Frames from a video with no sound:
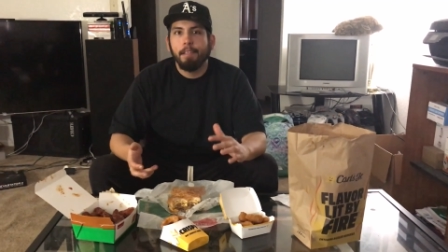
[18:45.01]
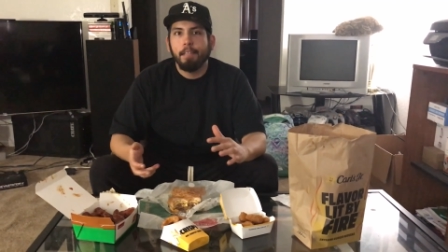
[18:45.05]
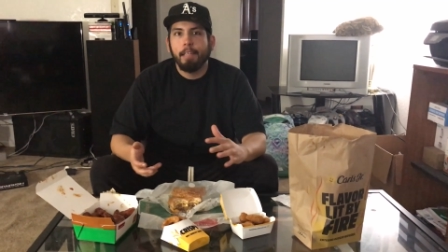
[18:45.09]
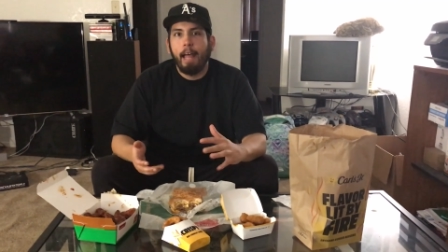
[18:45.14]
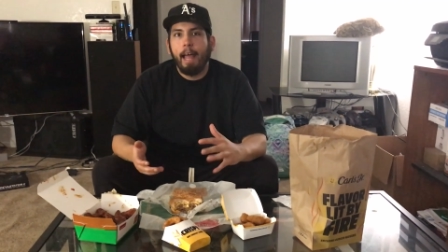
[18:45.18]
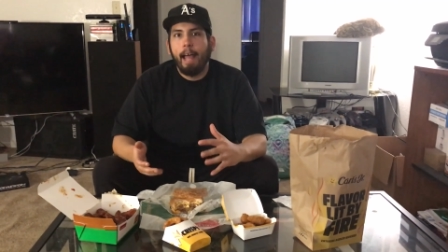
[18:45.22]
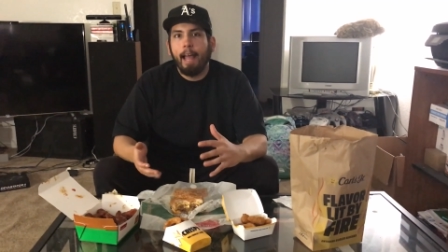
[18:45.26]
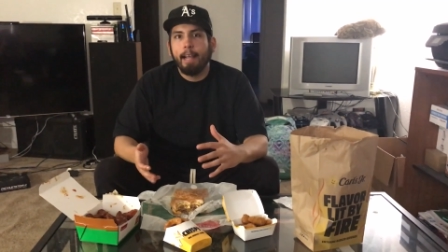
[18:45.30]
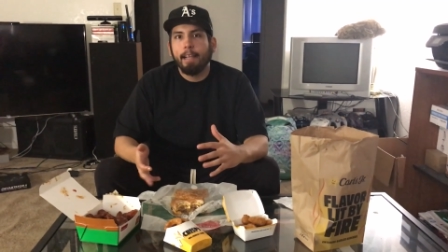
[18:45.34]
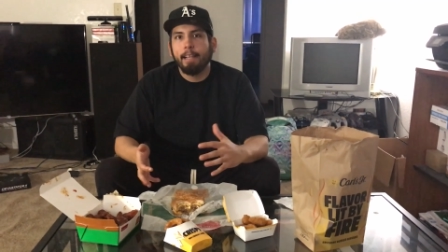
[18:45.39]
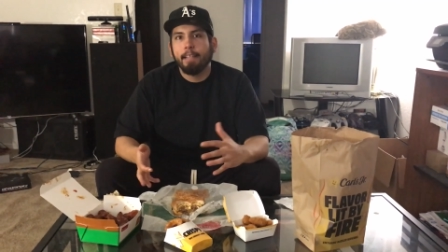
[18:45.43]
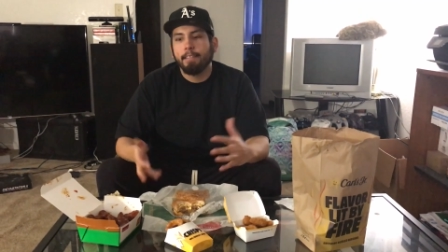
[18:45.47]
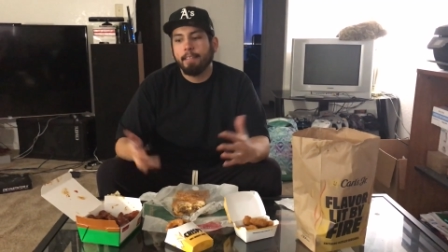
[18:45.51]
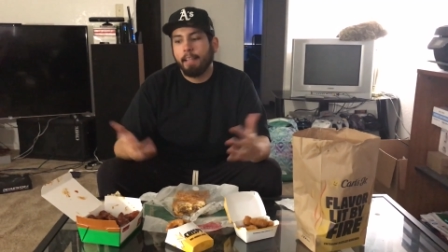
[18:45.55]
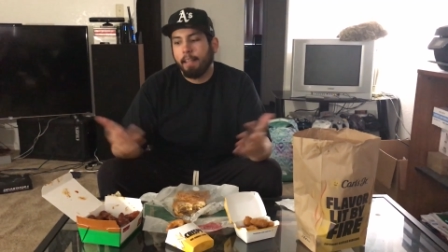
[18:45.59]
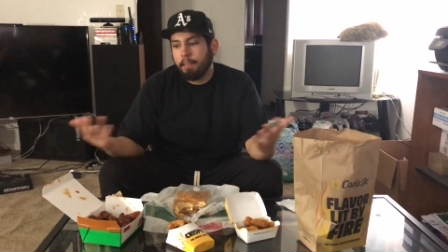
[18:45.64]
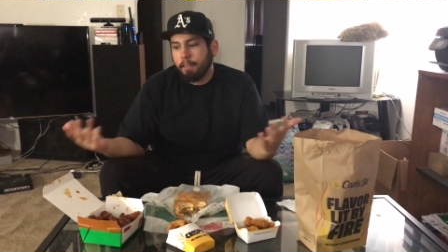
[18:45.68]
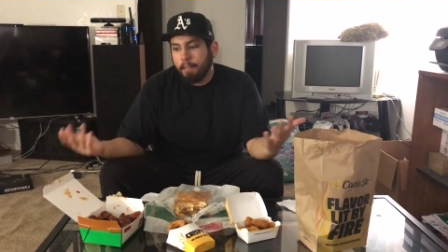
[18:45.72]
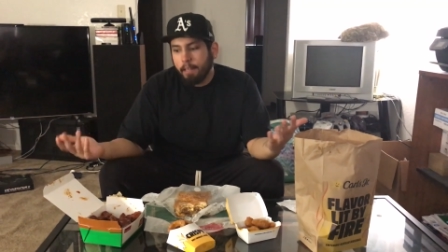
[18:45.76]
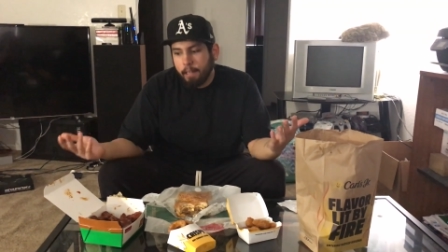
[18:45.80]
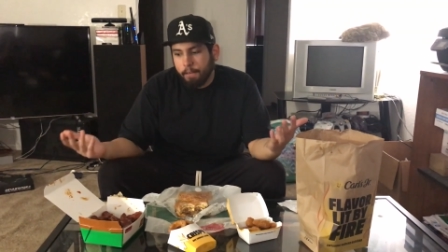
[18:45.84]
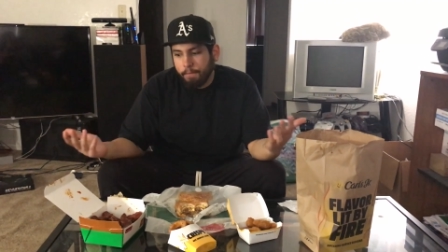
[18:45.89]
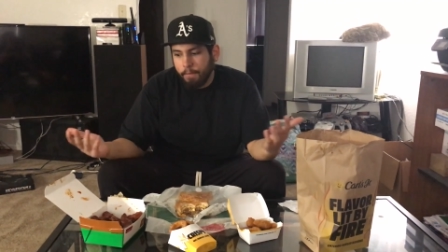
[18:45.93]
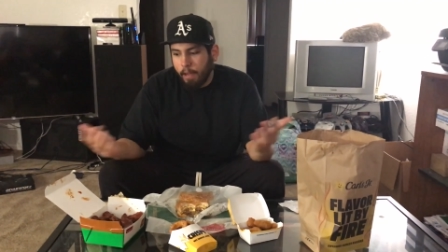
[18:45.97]
that because I
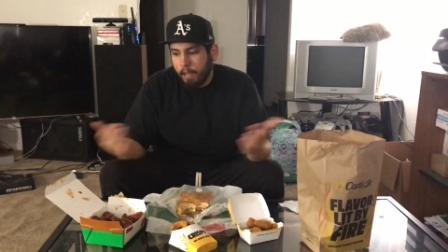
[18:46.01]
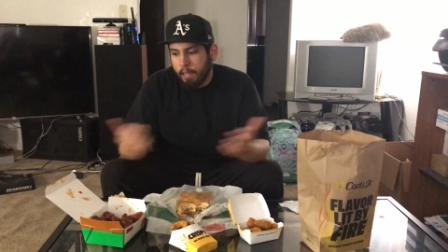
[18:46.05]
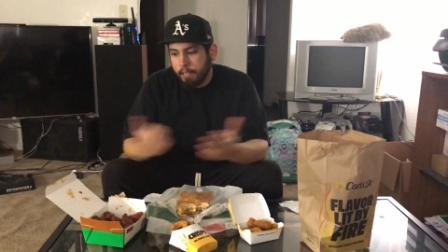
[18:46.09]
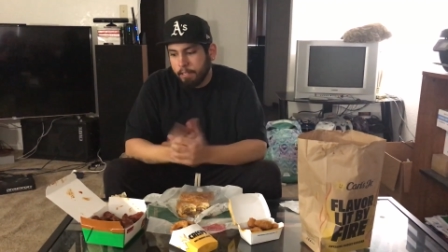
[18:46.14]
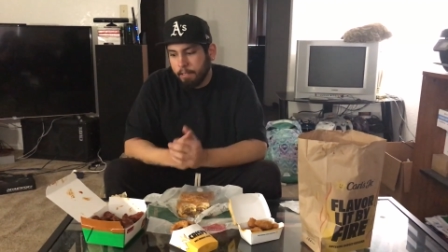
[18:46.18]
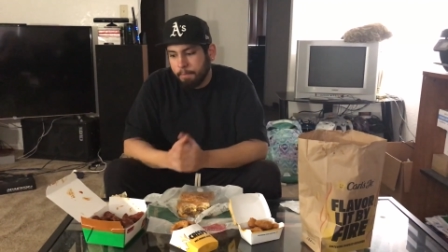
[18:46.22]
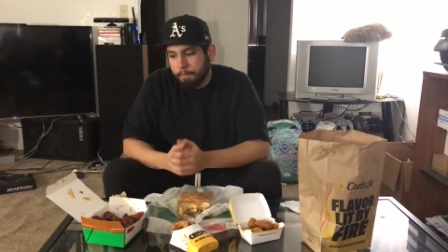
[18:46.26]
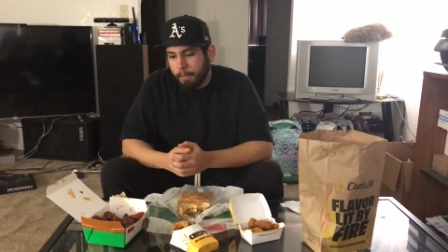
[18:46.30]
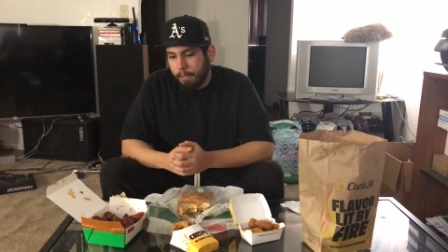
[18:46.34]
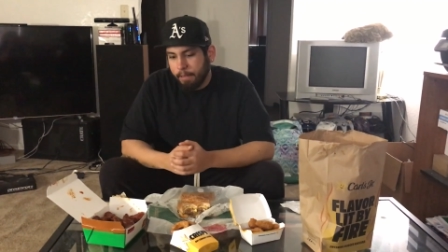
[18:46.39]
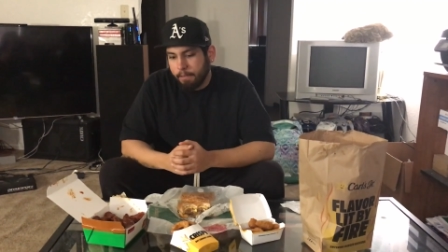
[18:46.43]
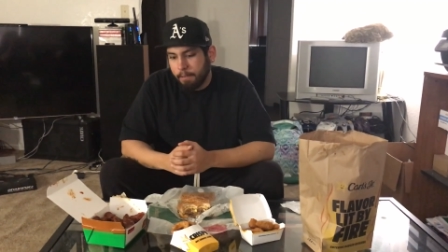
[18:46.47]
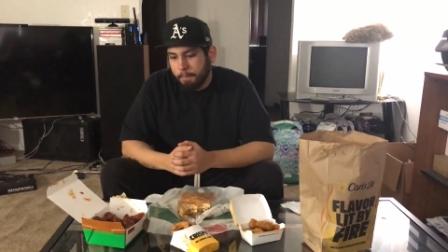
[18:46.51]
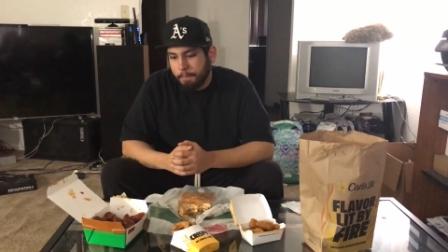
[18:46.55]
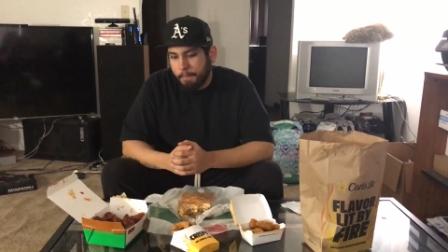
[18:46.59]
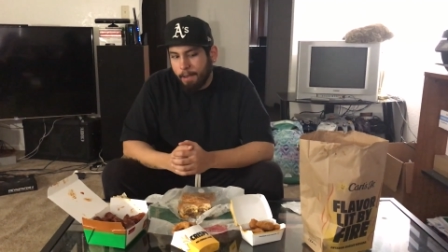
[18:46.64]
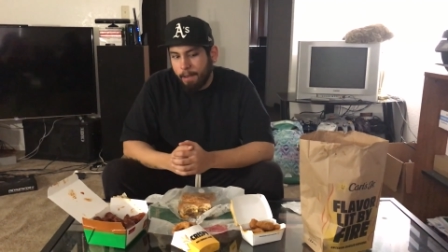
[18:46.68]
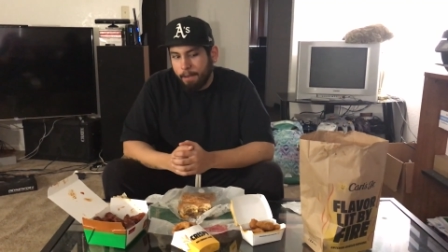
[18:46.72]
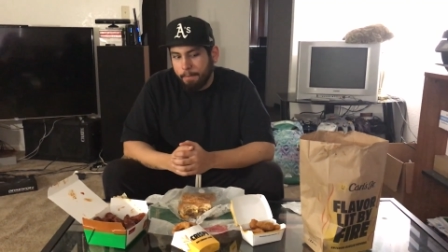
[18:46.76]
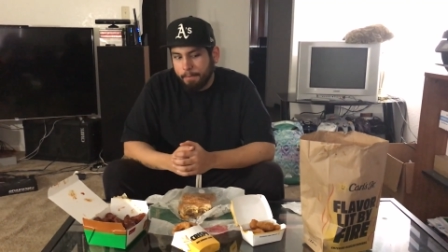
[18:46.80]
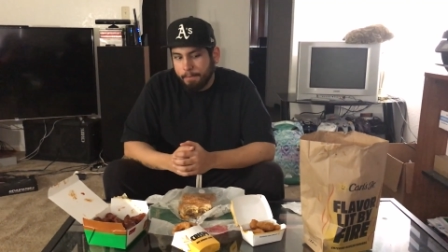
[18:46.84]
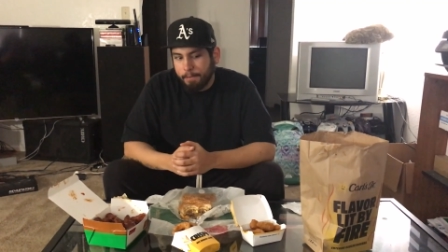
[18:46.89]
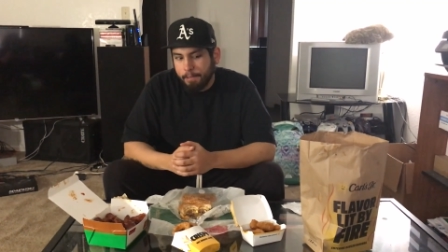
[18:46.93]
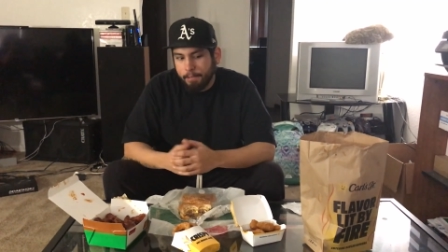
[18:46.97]
love jalapeno
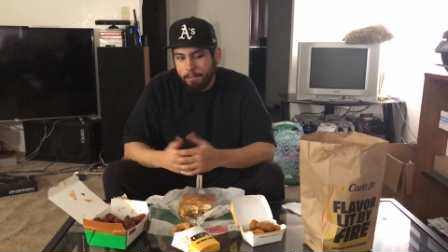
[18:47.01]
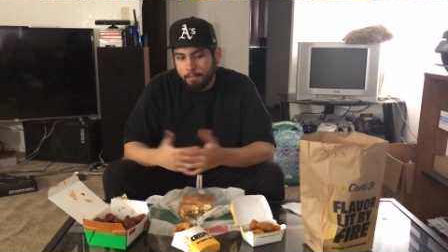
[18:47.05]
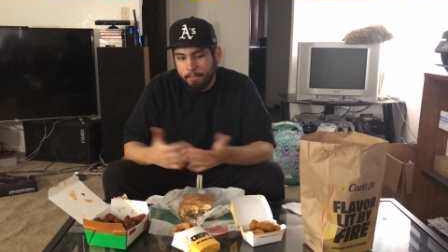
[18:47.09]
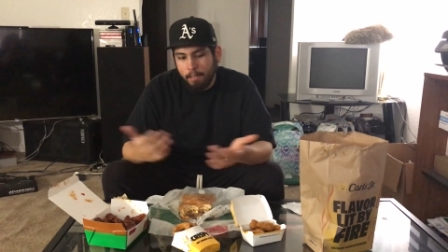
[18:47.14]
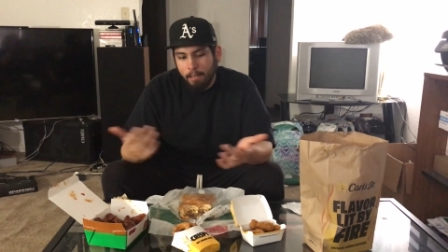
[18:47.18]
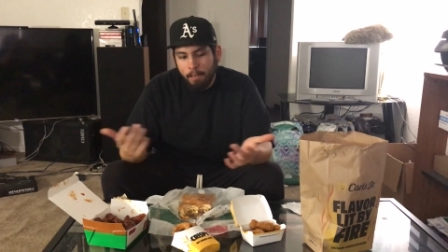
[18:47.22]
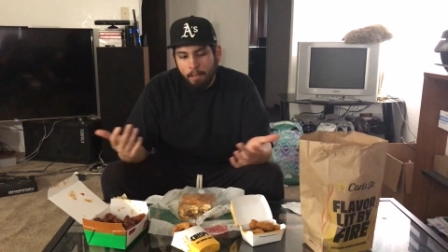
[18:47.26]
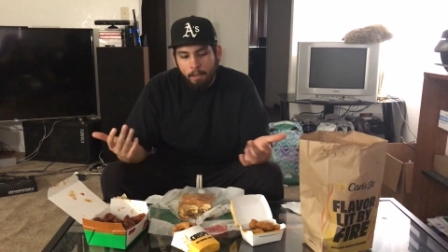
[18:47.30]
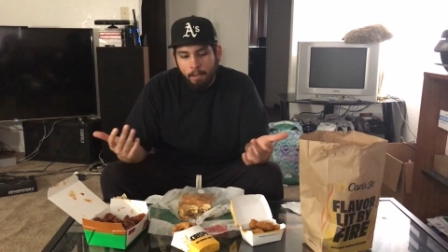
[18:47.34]
poppers.